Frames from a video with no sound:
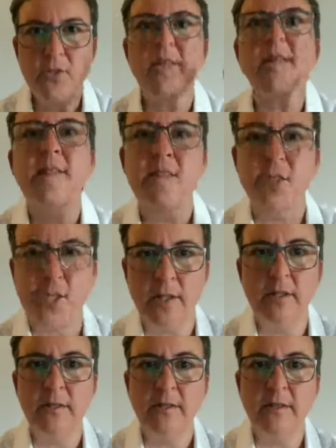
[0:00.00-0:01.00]

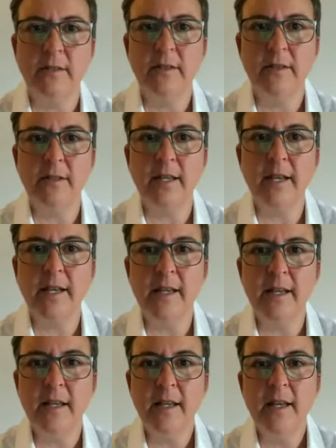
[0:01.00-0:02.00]
transition.
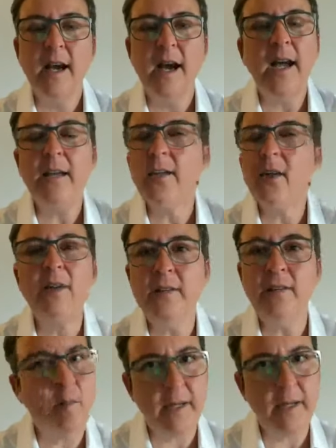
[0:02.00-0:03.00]
Okay? I don't
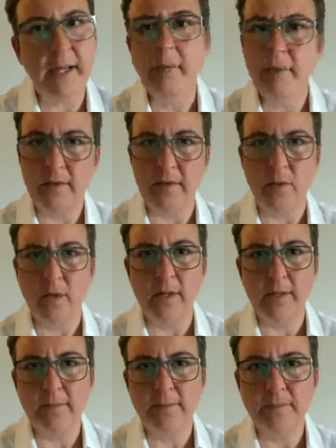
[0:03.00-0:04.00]
even blame
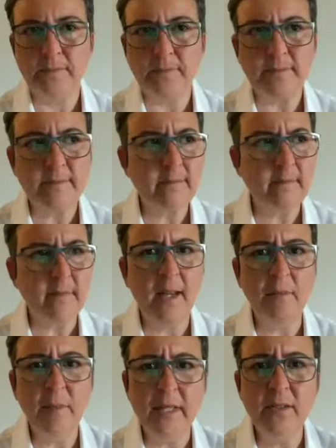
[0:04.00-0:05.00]
everyone
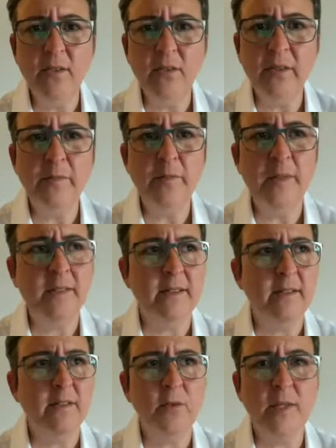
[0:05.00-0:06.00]
I mean, we've
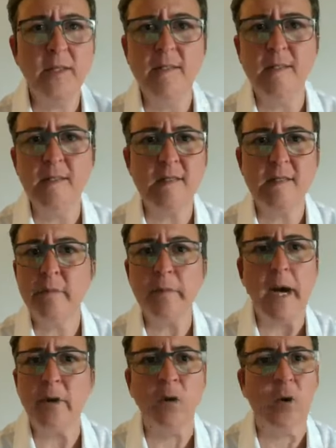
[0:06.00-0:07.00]
been with the system
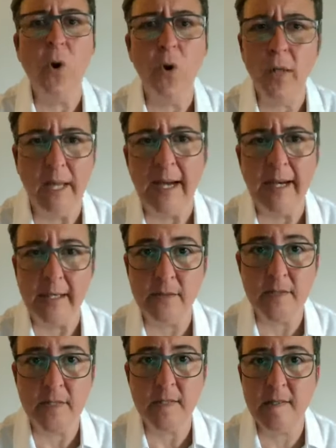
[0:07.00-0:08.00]
our whole
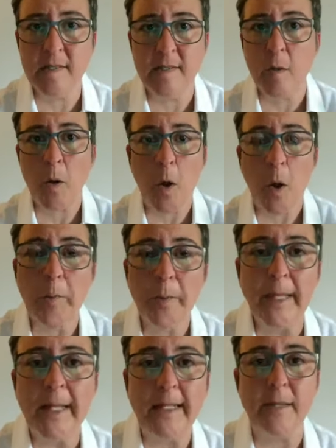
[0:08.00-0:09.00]
lives. This is
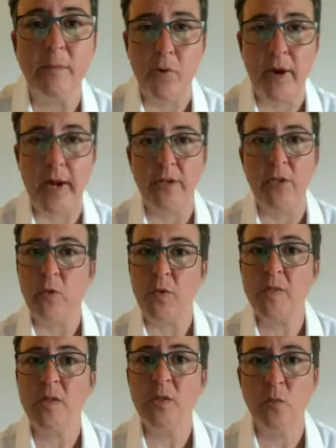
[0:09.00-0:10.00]
completely brand new.
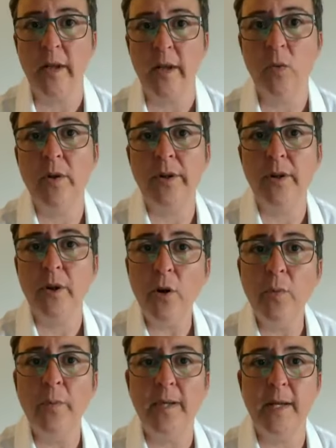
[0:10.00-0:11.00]
This is why I wanted to
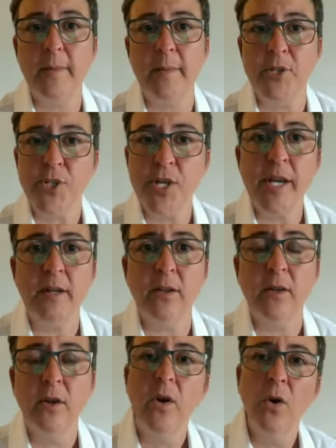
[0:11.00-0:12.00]
open up a
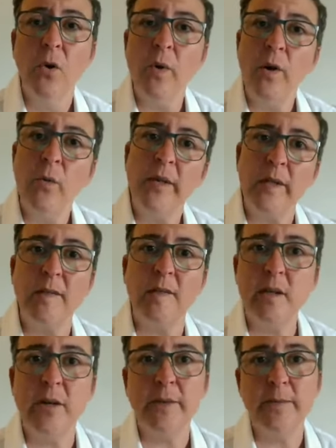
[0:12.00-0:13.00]
channel where we can
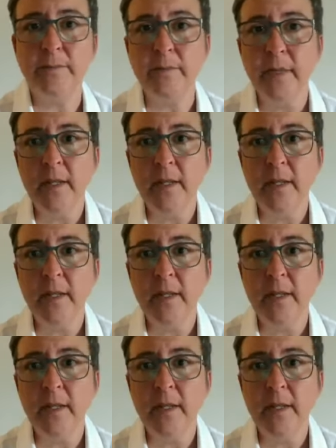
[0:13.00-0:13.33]
start